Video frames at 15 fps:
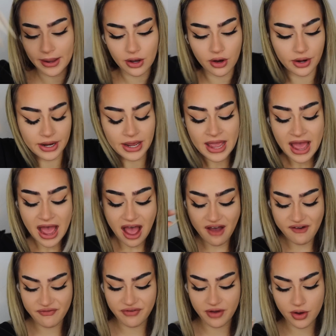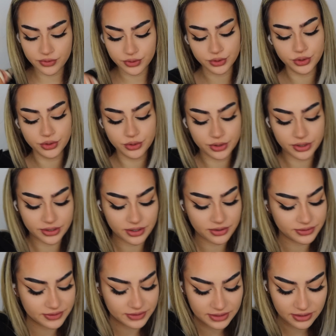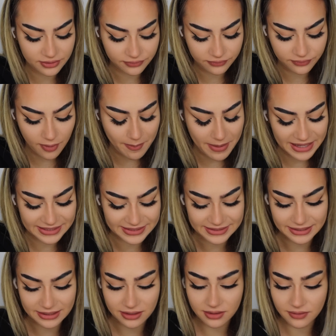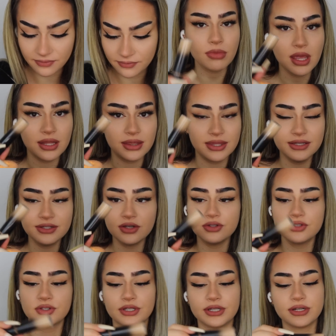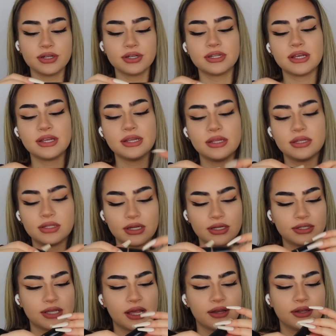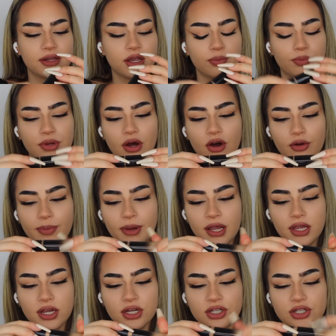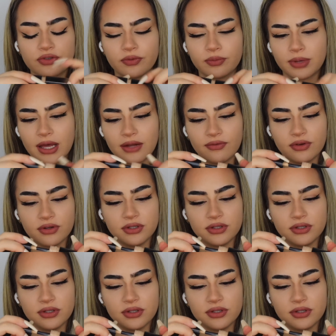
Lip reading: god, I found a new concealer for myself. This concealer, they sent it like a PR package from Kat Von